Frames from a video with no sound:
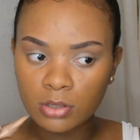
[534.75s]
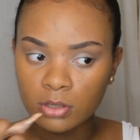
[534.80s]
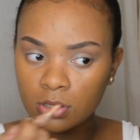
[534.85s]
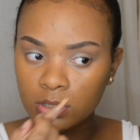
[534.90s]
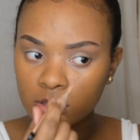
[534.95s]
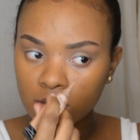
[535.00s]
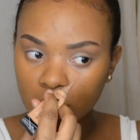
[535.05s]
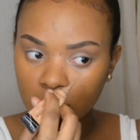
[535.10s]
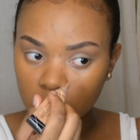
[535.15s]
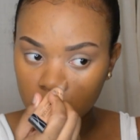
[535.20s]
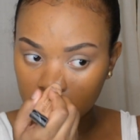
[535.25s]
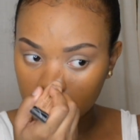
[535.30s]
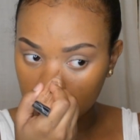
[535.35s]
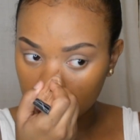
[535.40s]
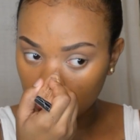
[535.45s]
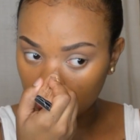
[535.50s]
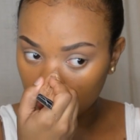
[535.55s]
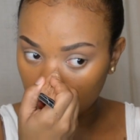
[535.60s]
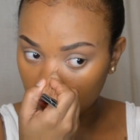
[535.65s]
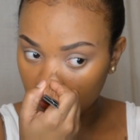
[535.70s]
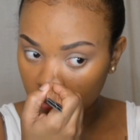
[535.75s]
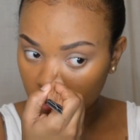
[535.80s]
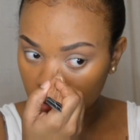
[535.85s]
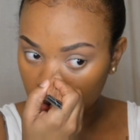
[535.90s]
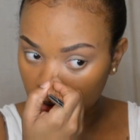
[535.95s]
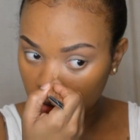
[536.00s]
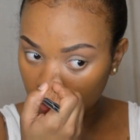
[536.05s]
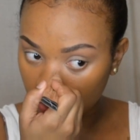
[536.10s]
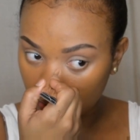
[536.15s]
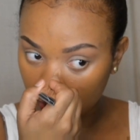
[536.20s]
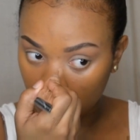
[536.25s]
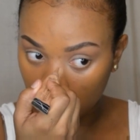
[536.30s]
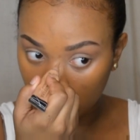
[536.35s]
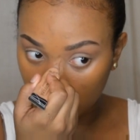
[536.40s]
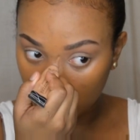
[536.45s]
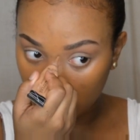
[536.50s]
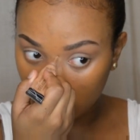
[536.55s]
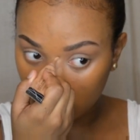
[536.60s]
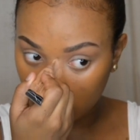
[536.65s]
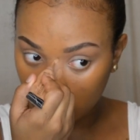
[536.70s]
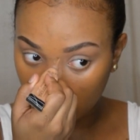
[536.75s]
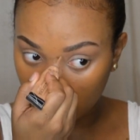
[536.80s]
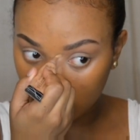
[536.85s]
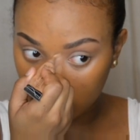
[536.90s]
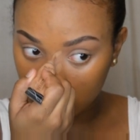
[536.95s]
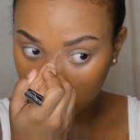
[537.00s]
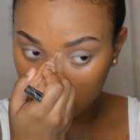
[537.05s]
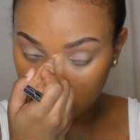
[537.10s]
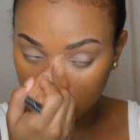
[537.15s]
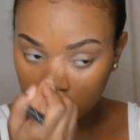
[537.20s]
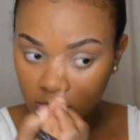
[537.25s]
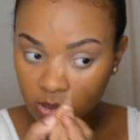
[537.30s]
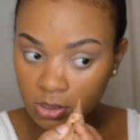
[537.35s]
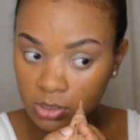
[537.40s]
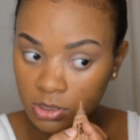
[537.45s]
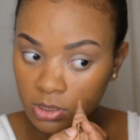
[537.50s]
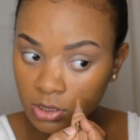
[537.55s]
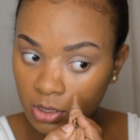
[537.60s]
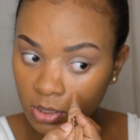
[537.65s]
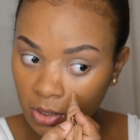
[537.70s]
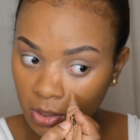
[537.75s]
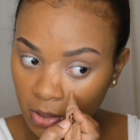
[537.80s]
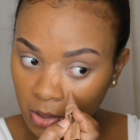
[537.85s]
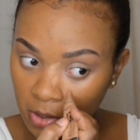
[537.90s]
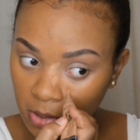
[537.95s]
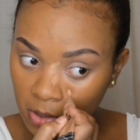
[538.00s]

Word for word: just because it's a little bit thicker of a consistency.